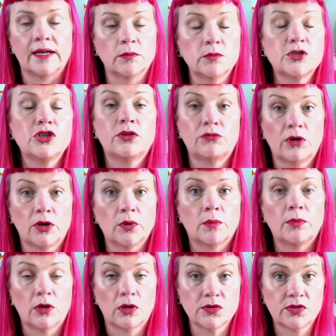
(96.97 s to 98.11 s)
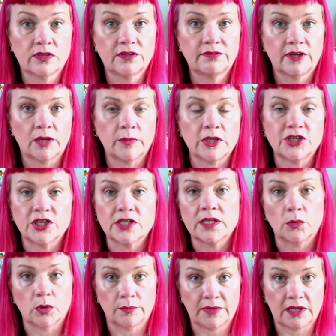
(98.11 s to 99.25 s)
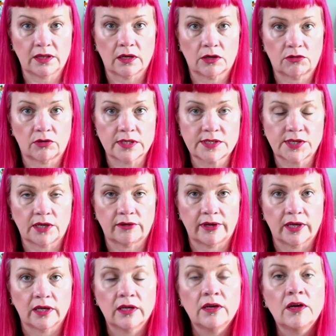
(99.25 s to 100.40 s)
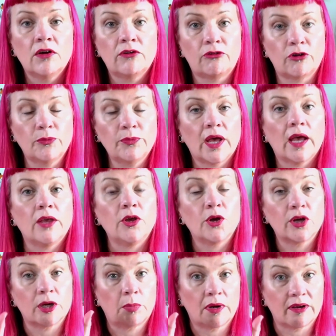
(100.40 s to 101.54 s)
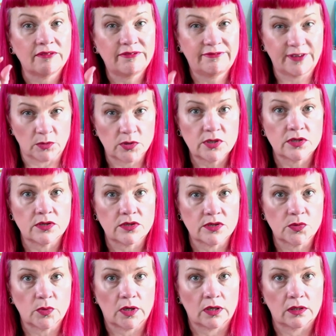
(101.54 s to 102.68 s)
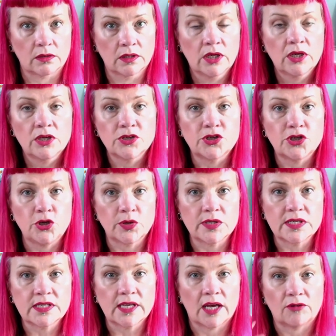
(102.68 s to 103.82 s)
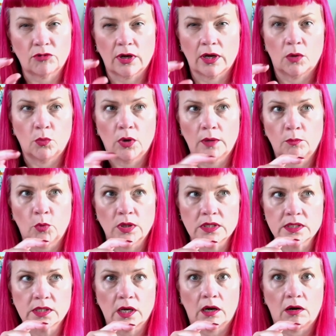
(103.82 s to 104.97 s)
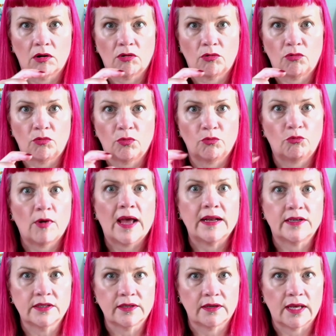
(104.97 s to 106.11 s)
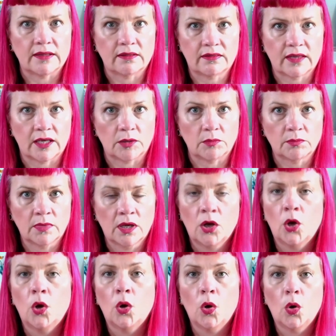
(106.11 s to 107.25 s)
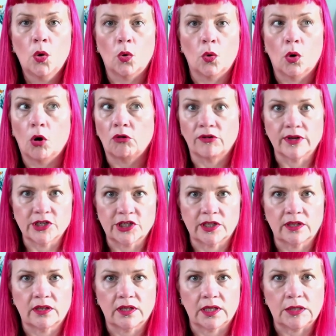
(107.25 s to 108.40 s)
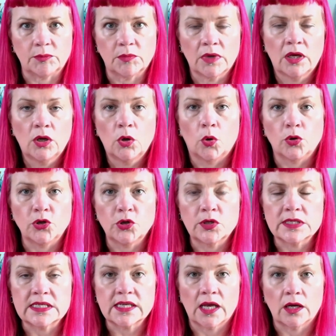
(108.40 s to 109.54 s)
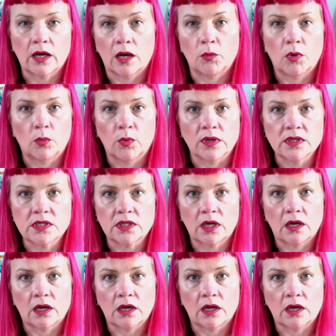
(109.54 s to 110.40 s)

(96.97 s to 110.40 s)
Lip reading: it will throw you up lots of different images that will meet that criteria. From there, you can apply filters as well. So you can say, right, I want ones that are red in theme or orange in theme. Or you can say, I want ones that